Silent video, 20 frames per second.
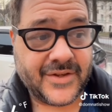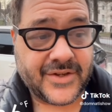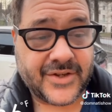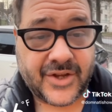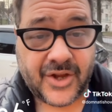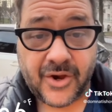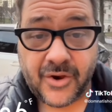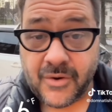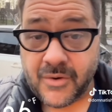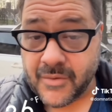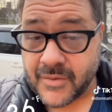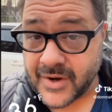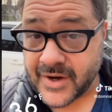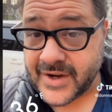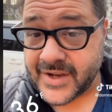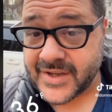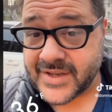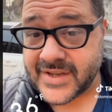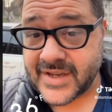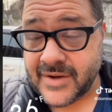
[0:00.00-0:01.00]
So we're
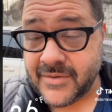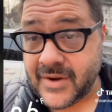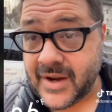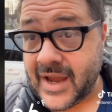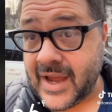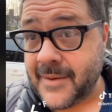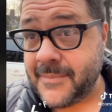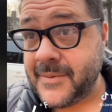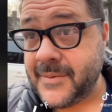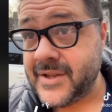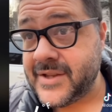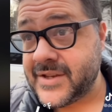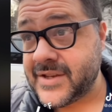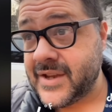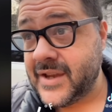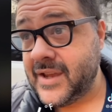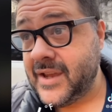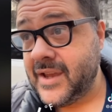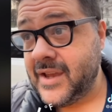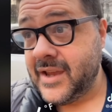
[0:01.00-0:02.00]
going to see what happens,
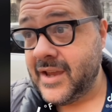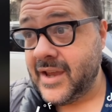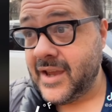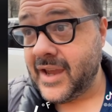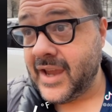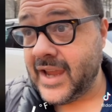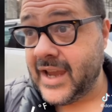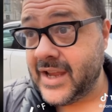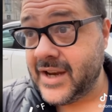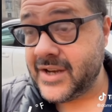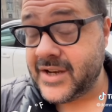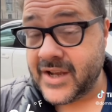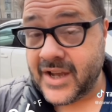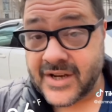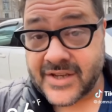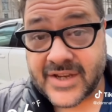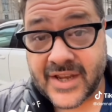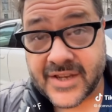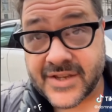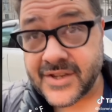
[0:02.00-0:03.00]
and
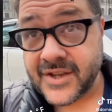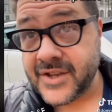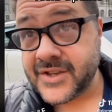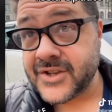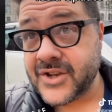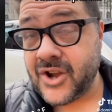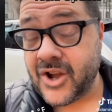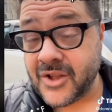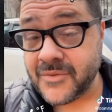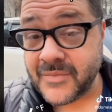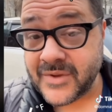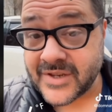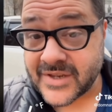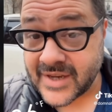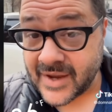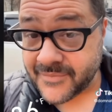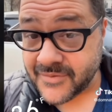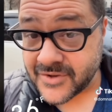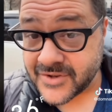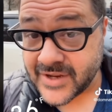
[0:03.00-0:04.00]
Tesla has called me
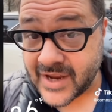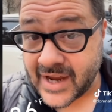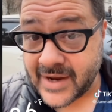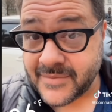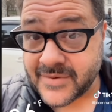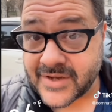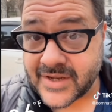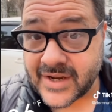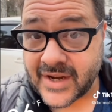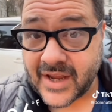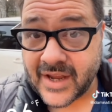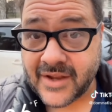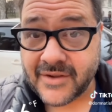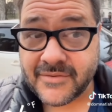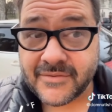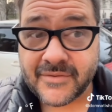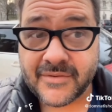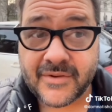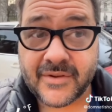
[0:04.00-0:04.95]
several times today,